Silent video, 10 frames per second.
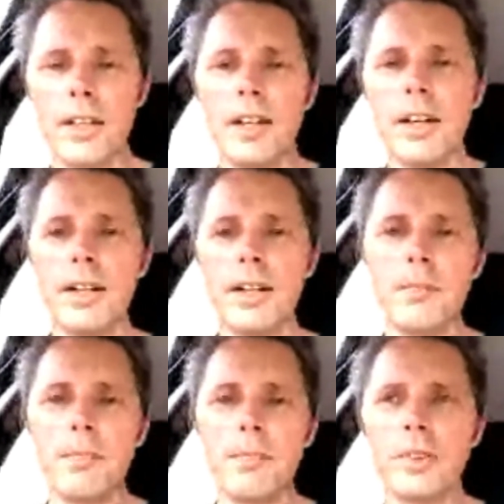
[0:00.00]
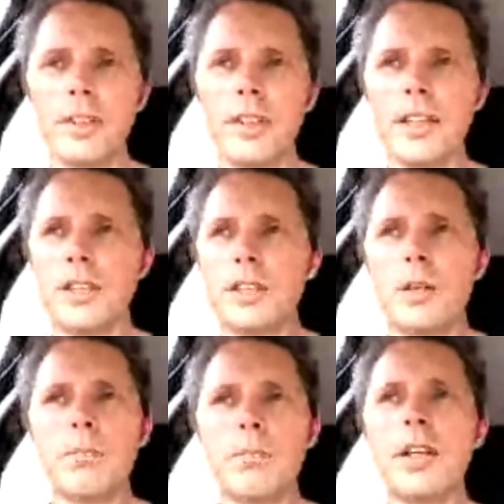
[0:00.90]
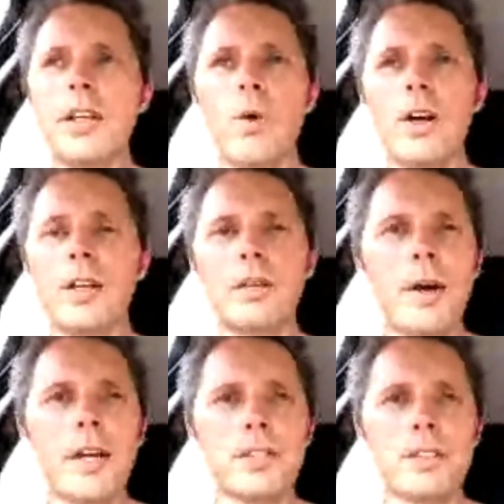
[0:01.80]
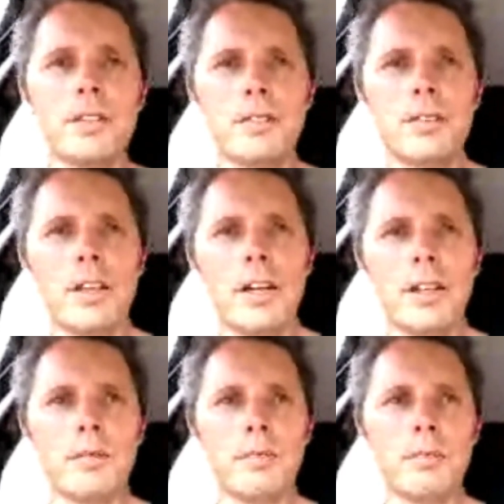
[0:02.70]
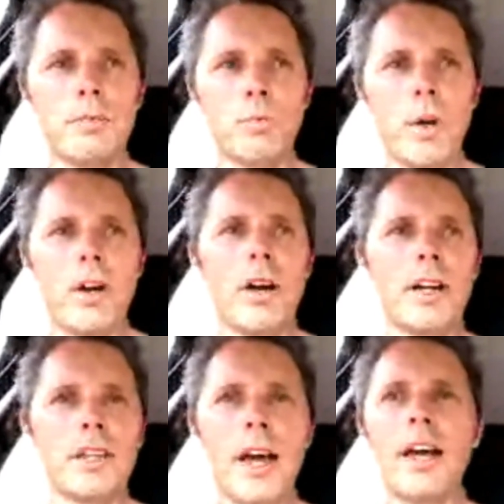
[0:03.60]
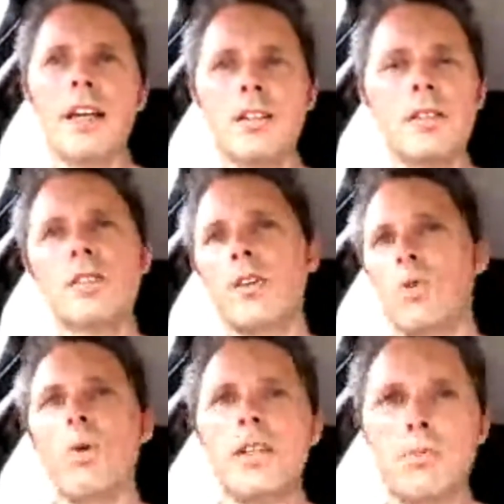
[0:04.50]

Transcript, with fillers: um, yeah. yeah. just combining work and passion um, where I can. It's, it's not always